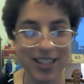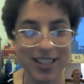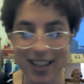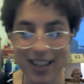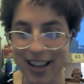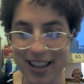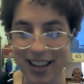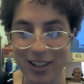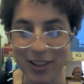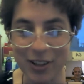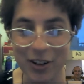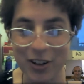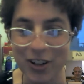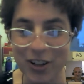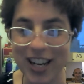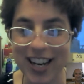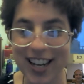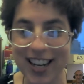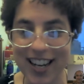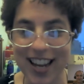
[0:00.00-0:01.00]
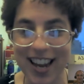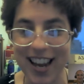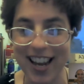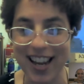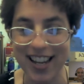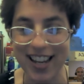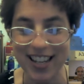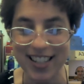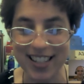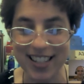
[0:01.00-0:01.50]
learning
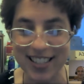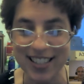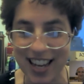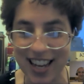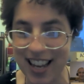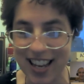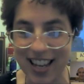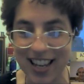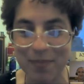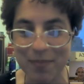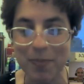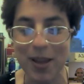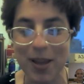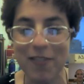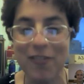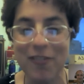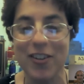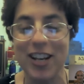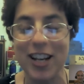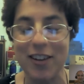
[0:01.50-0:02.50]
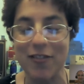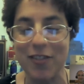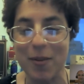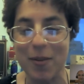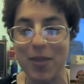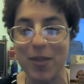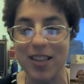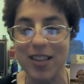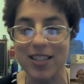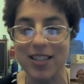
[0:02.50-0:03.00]
and benefiting from
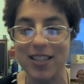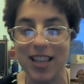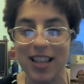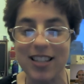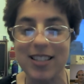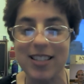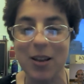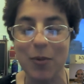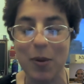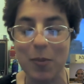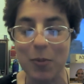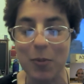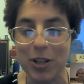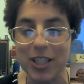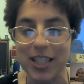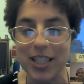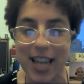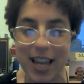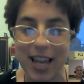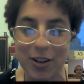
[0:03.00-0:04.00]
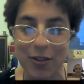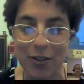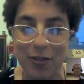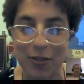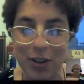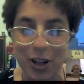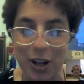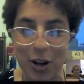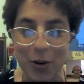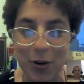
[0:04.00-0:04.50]
these things that we put together for
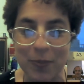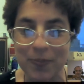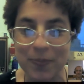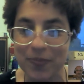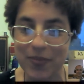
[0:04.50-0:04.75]
you.